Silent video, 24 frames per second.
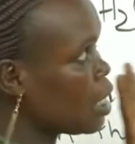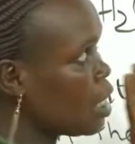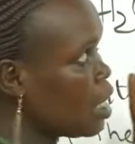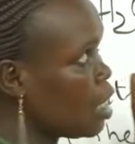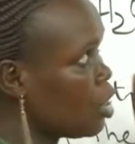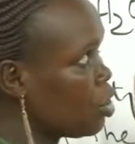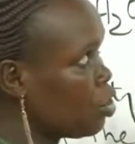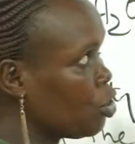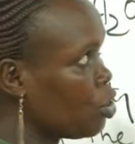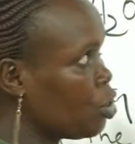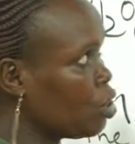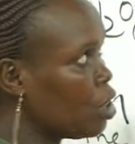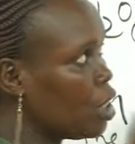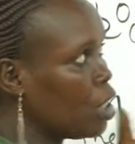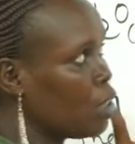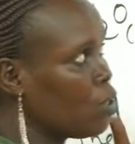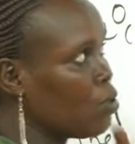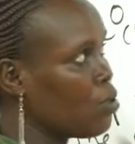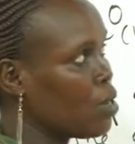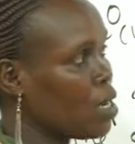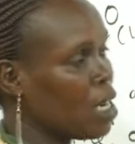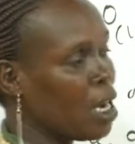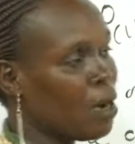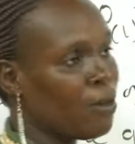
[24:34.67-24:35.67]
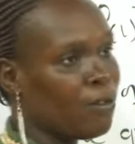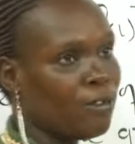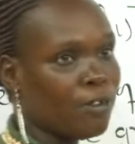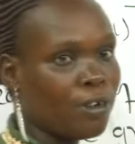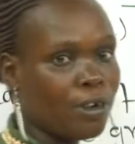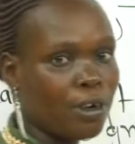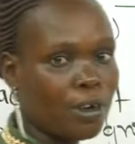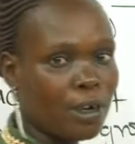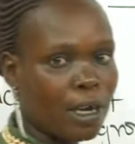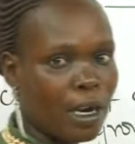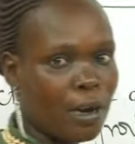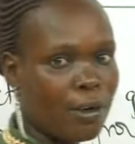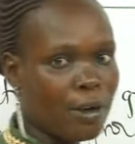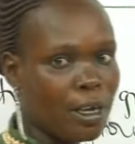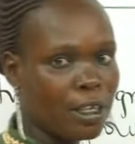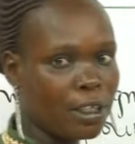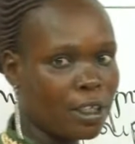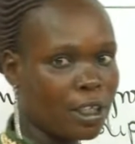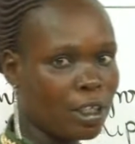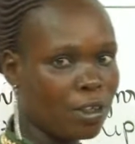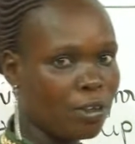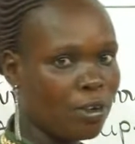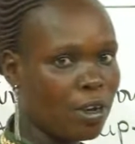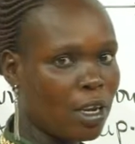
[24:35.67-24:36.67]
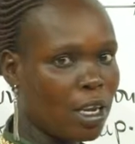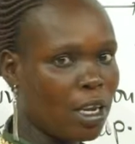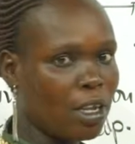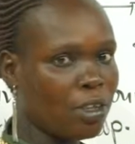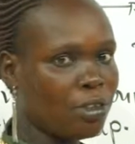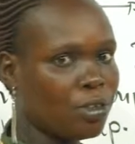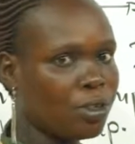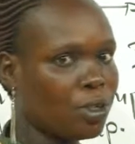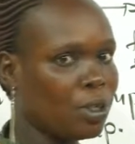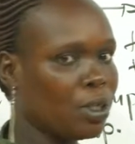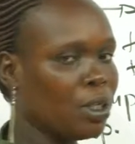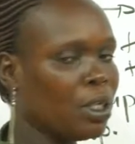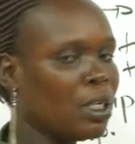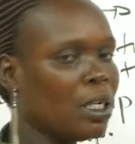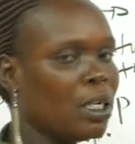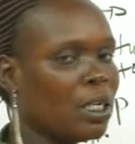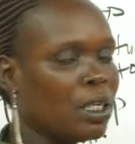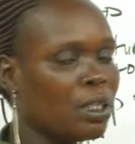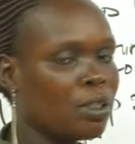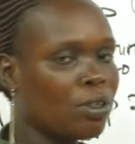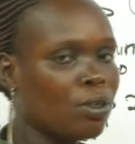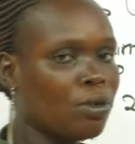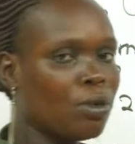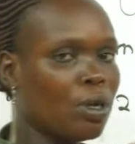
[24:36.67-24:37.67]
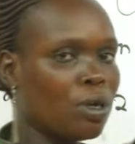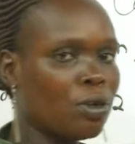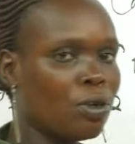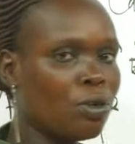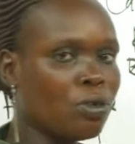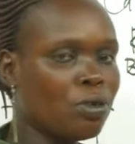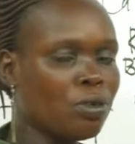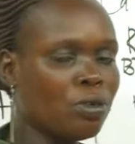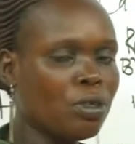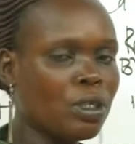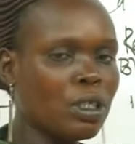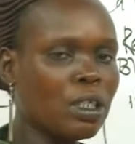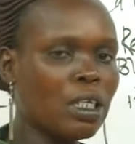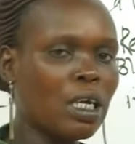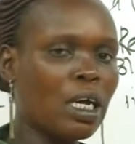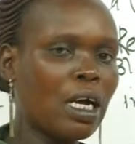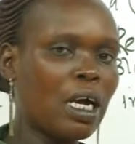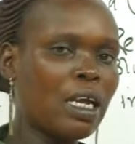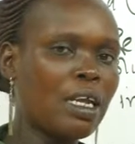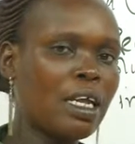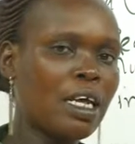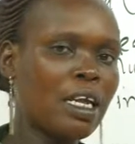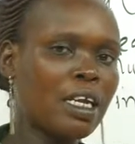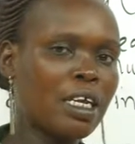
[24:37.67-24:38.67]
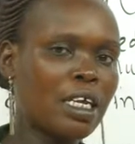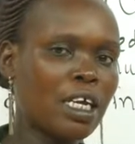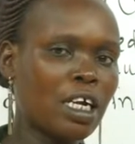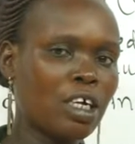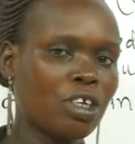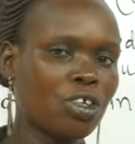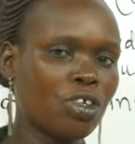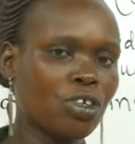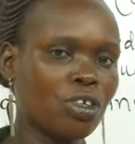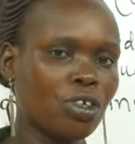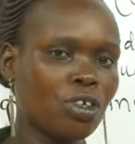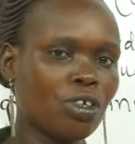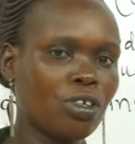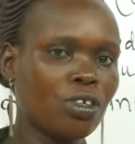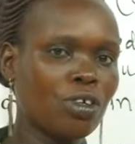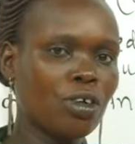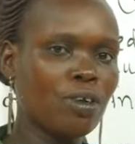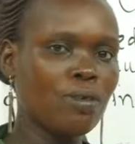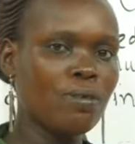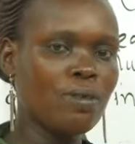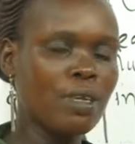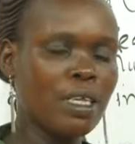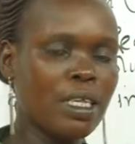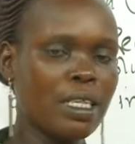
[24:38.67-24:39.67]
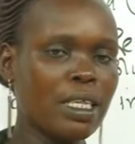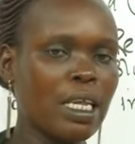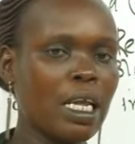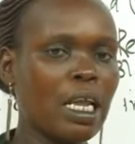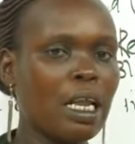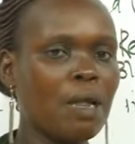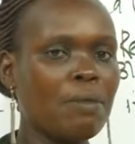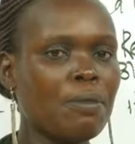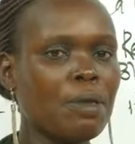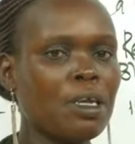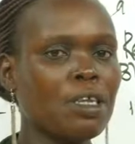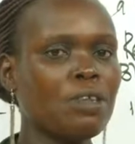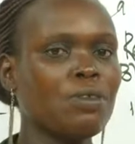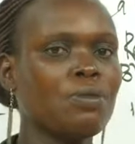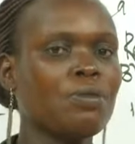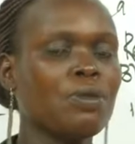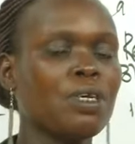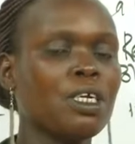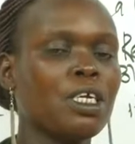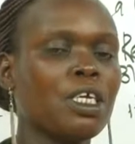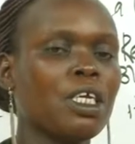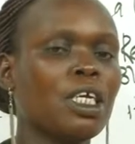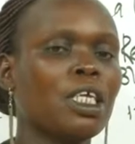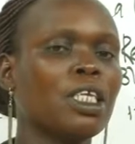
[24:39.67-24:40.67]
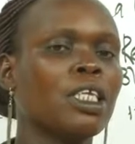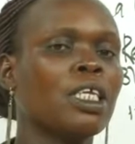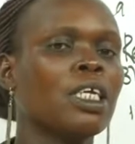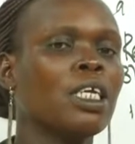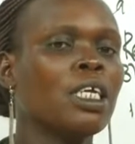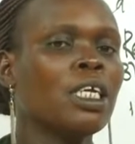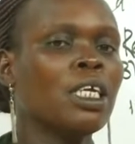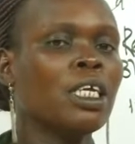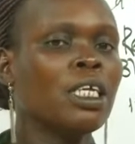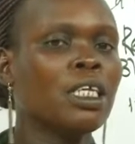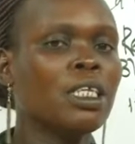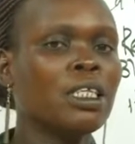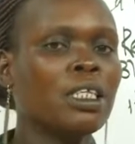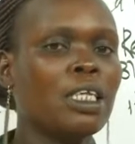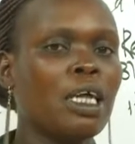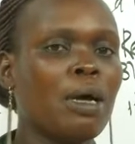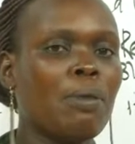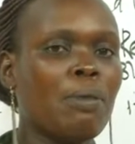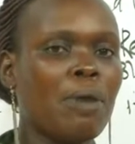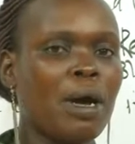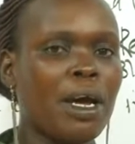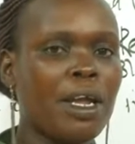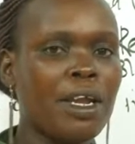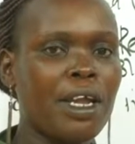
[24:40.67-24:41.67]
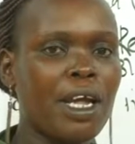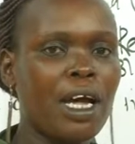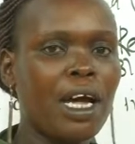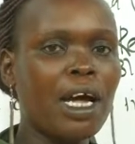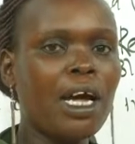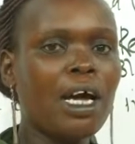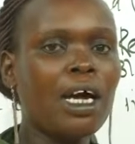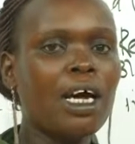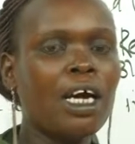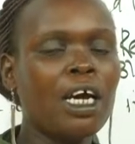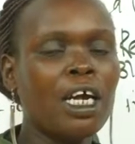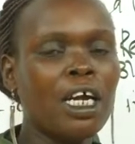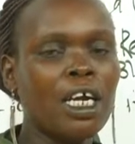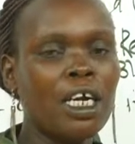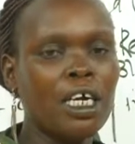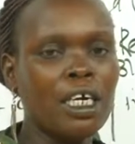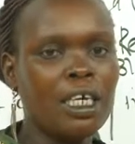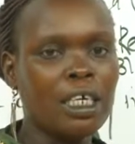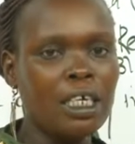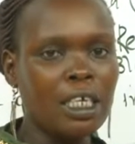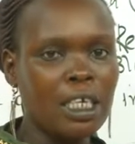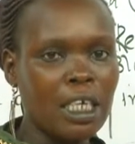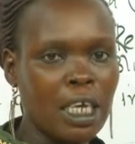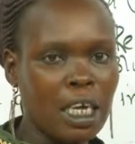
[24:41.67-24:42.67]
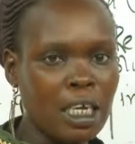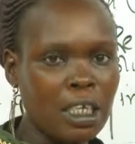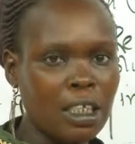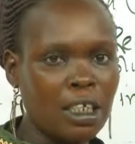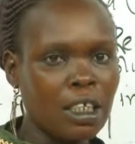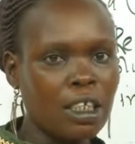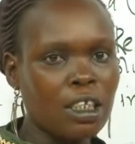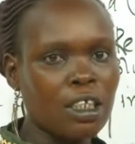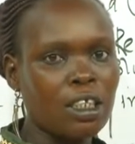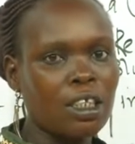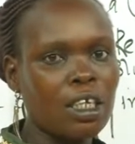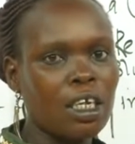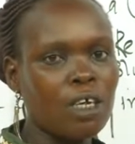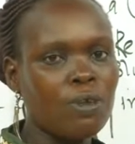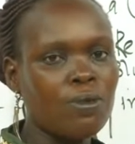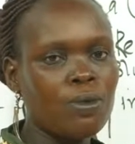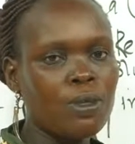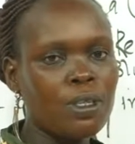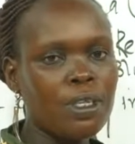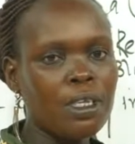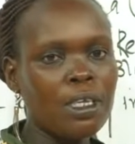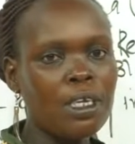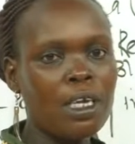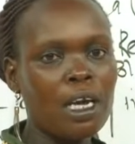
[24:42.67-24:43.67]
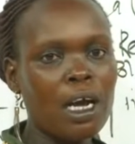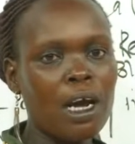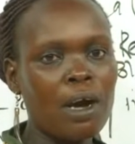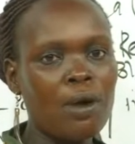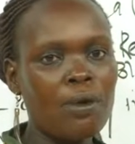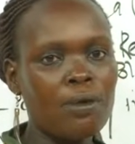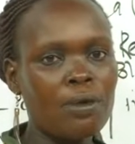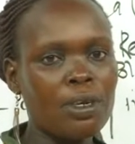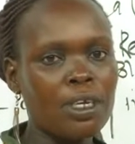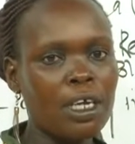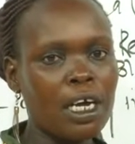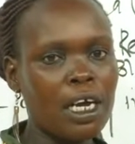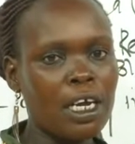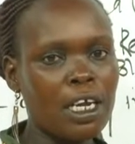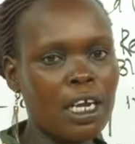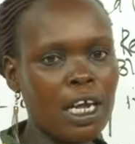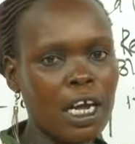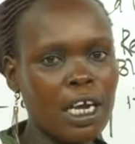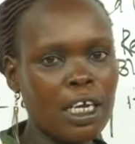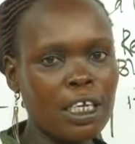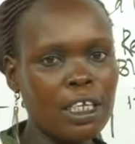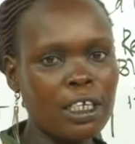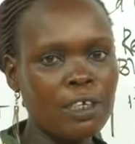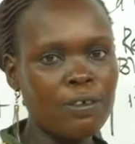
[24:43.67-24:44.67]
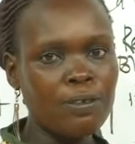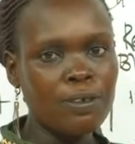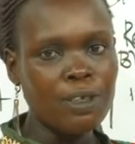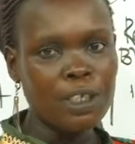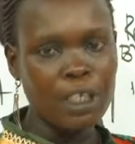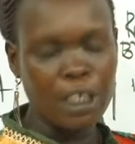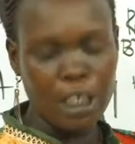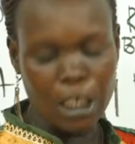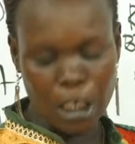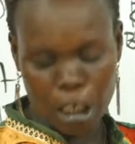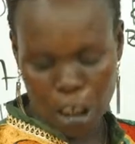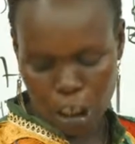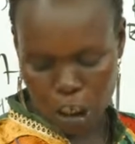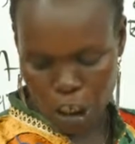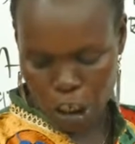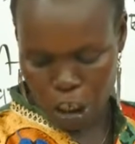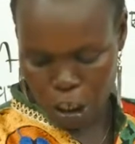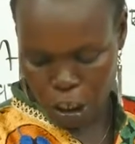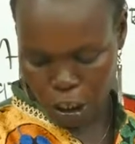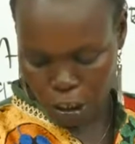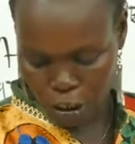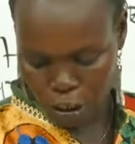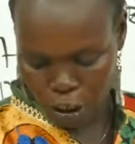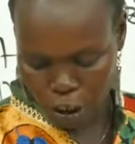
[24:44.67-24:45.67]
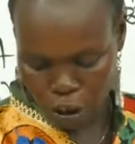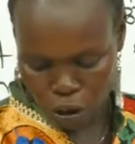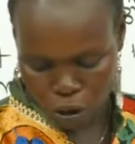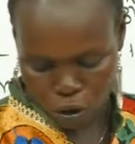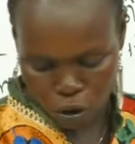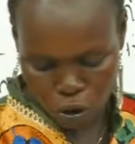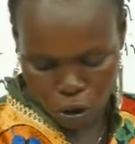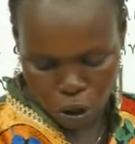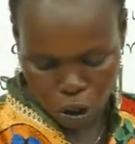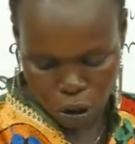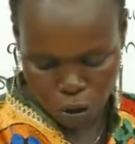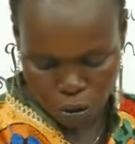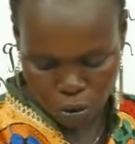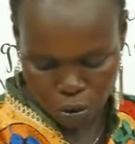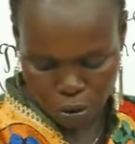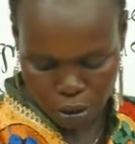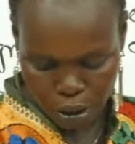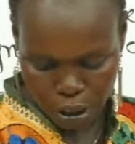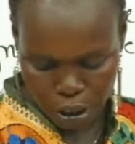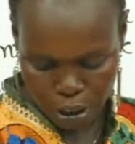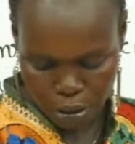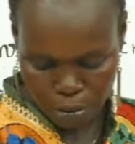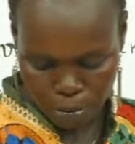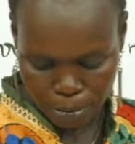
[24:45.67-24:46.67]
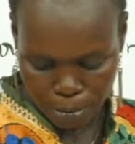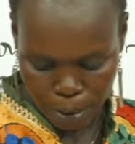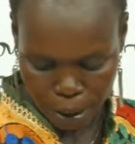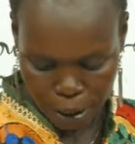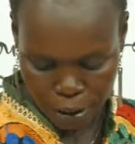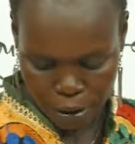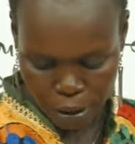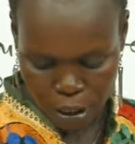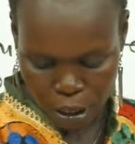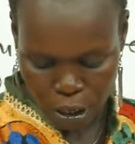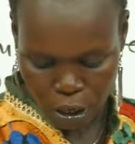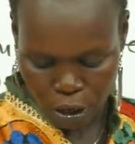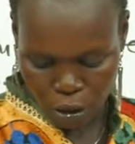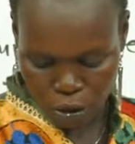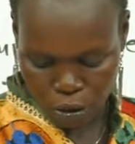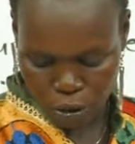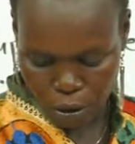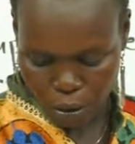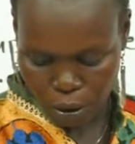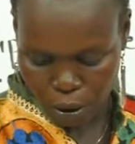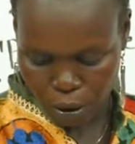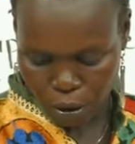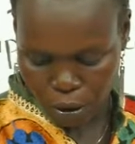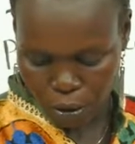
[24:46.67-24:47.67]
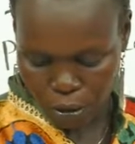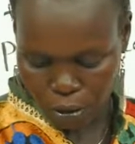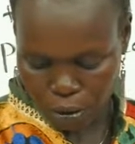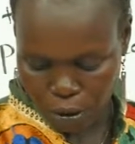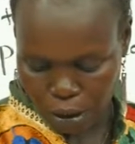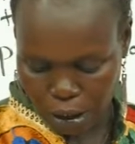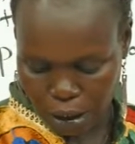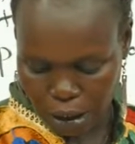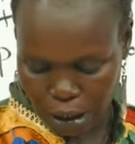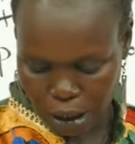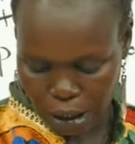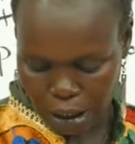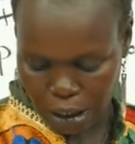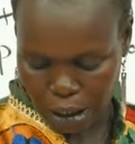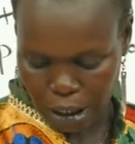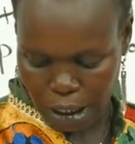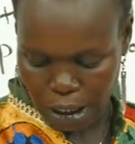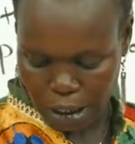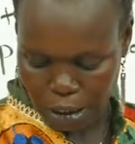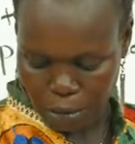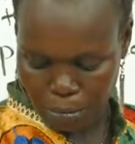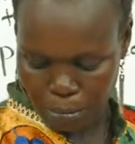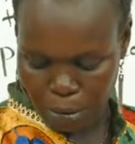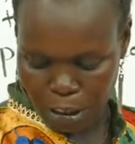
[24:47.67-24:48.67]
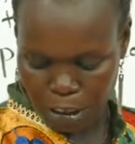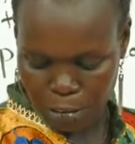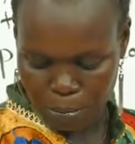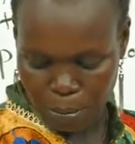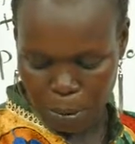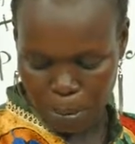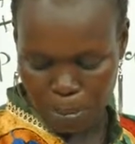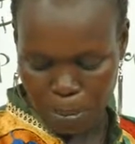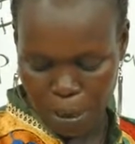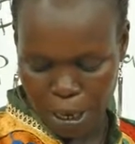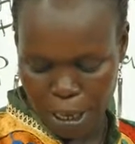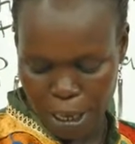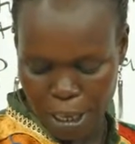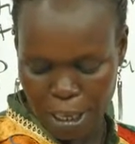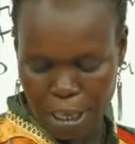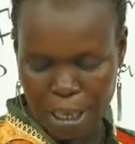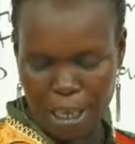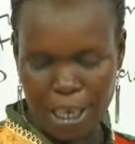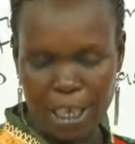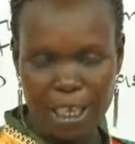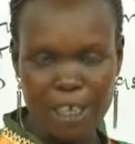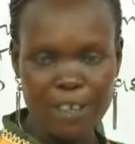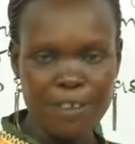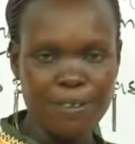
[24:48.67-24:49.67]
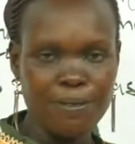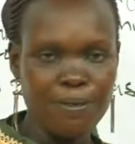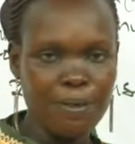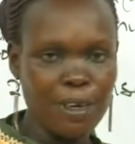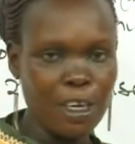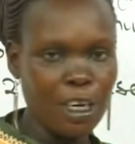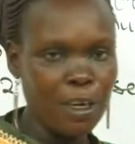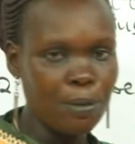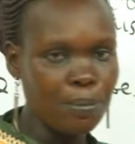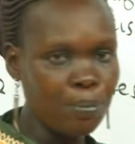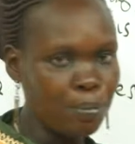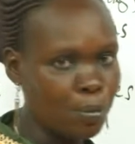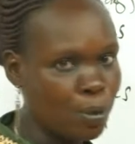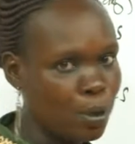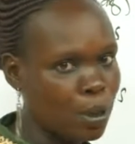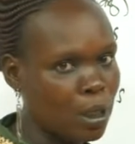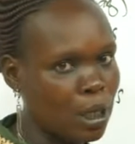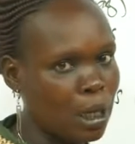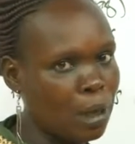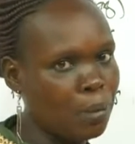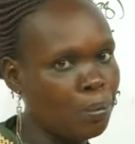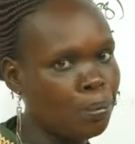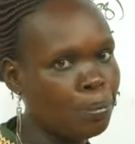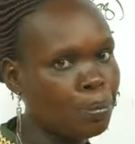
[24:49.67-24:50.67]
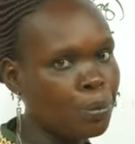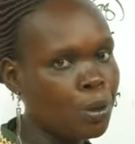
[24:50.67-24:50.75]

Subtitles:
reactions as we come for our second lesson. So we are going to see the other reactions of these elements with some other reagents, and we see how their reactivity is going to take place. So we are going to see that a litmus paper here is very important.